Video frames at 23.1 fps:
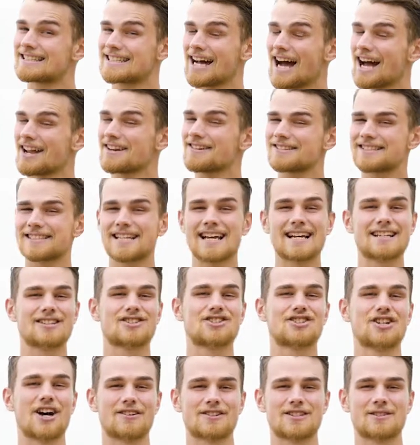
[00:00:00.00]
To understand
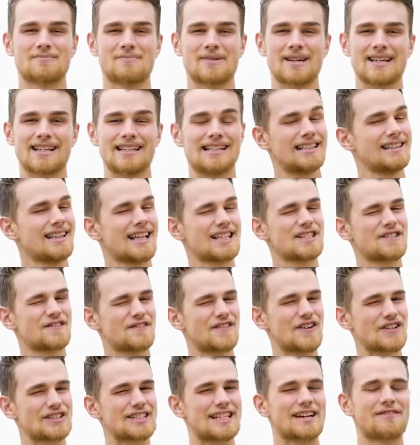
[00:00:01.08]
shutter speed, let's
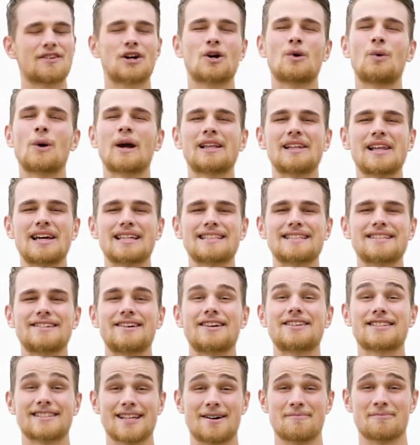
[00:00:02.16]
first have a quick lesson
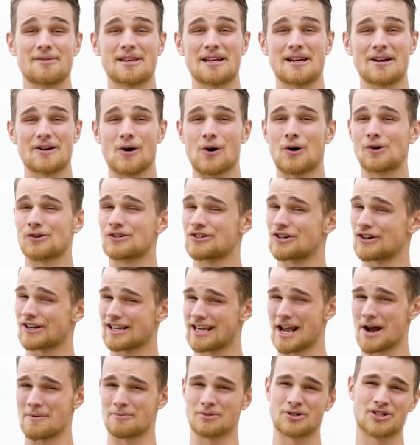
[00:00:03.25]
on something called your
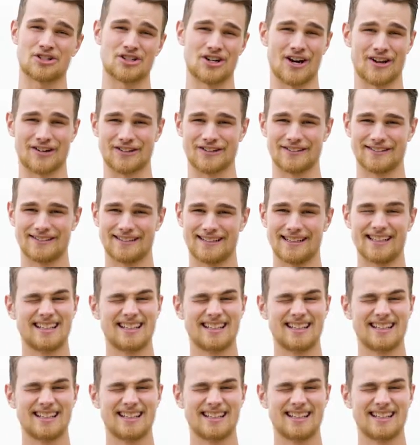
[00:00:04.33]
camera shutter.